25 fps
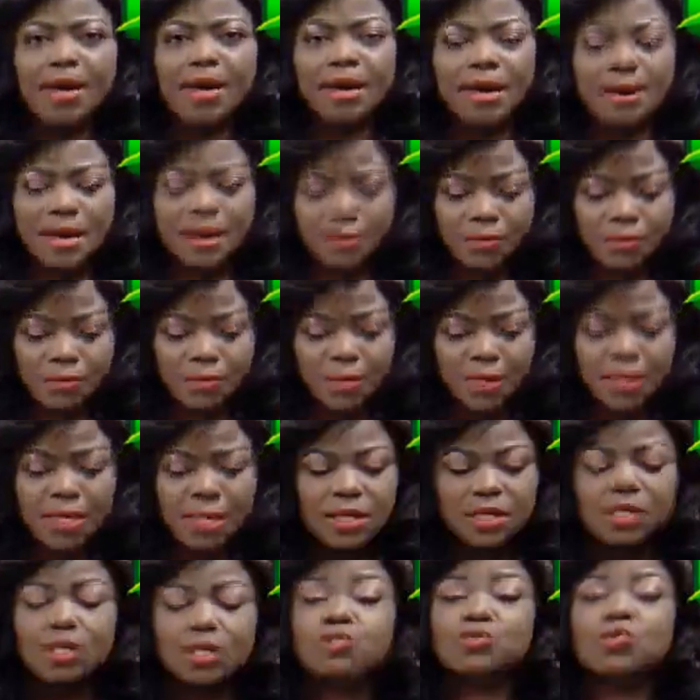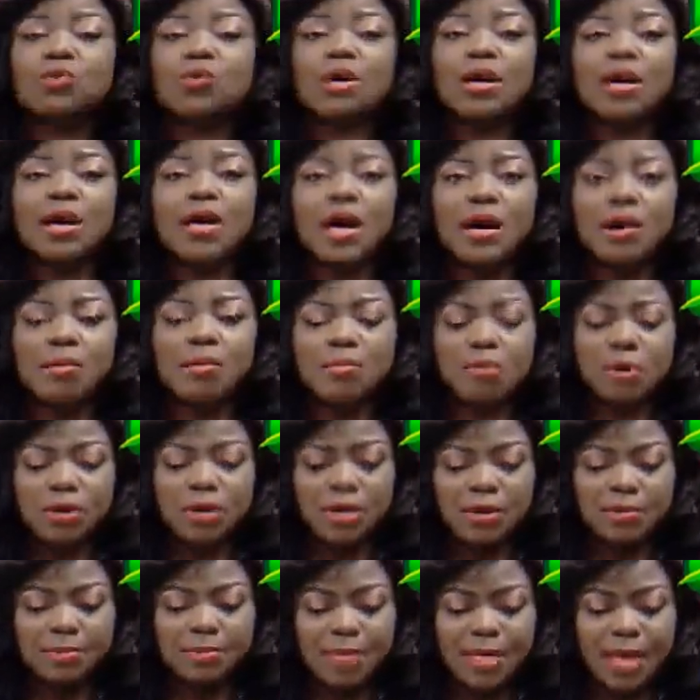can't hobby into one car,
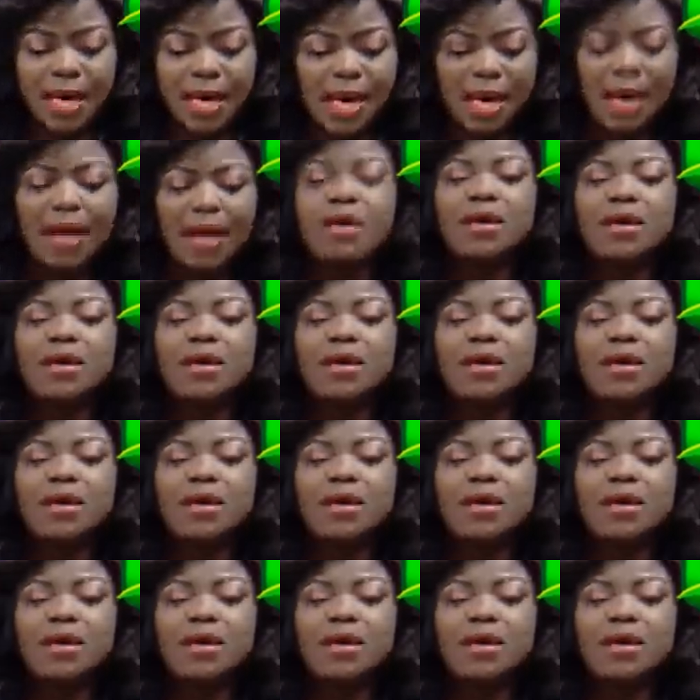bonnie beer.